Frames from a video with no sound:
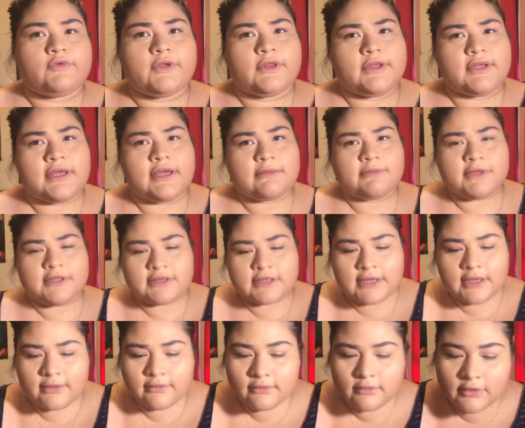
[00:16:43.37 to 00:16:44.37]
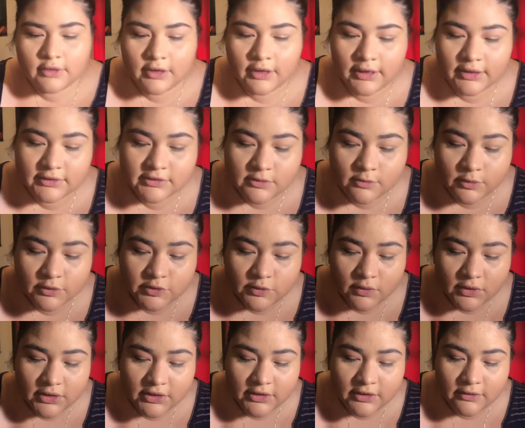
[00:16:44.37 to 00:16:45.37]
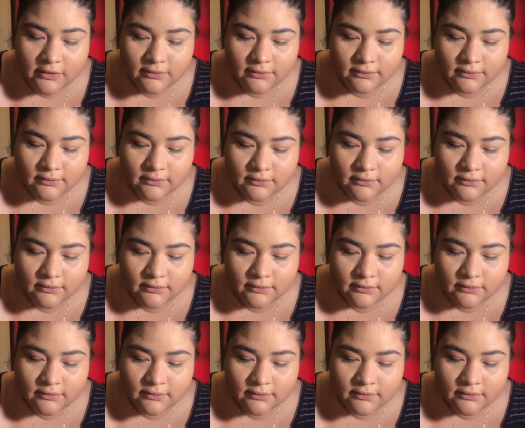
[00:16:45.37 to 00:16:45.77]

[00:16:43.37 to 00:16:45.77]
really can't beat that. Alright, so what you want to do